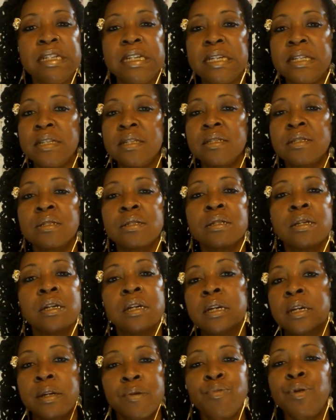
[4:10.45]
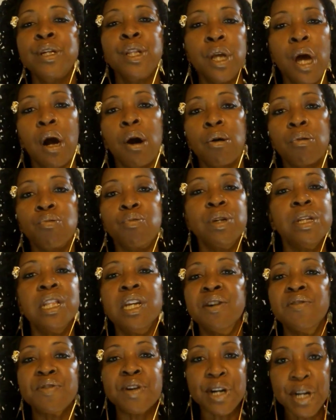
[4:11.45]
and we
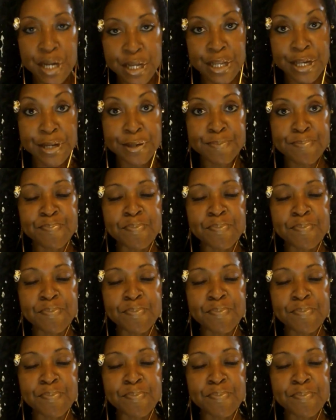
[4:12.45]
love color.